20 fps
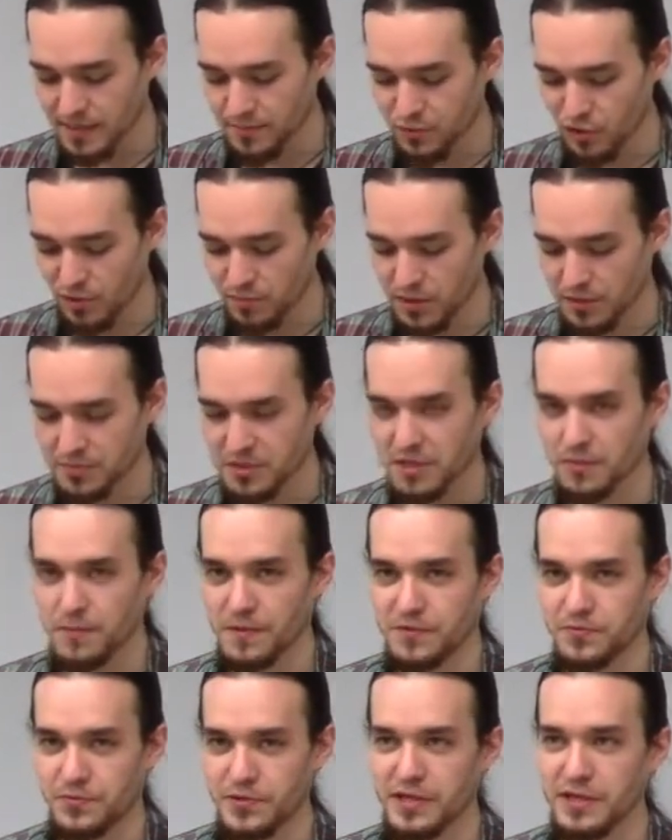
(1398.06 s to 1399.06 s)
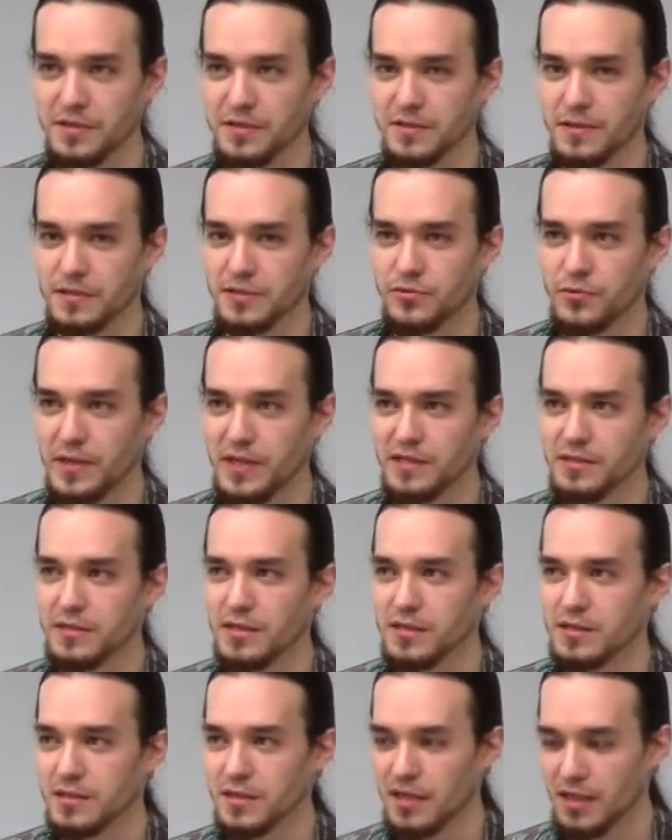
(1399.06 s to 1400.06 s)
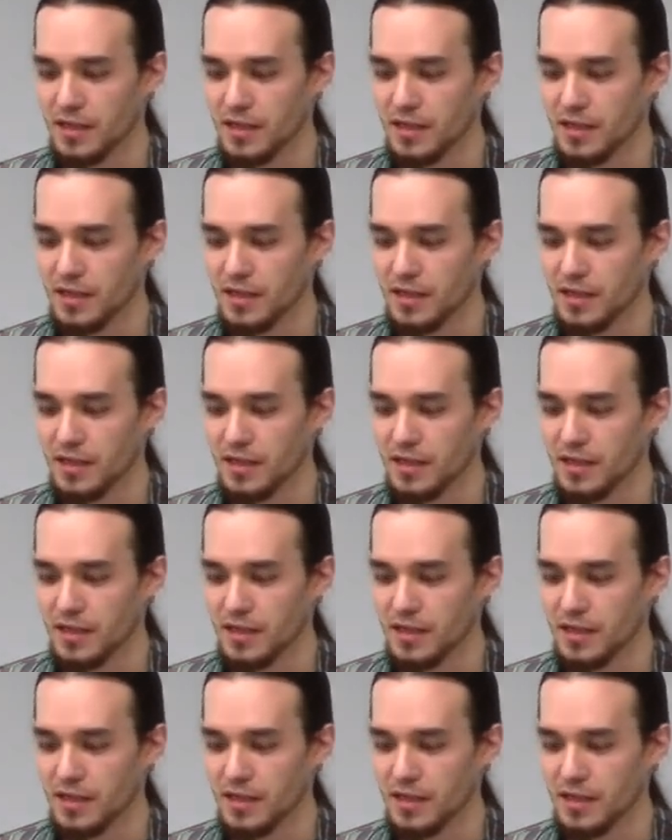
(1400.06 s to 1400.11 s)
problems with reading the strings.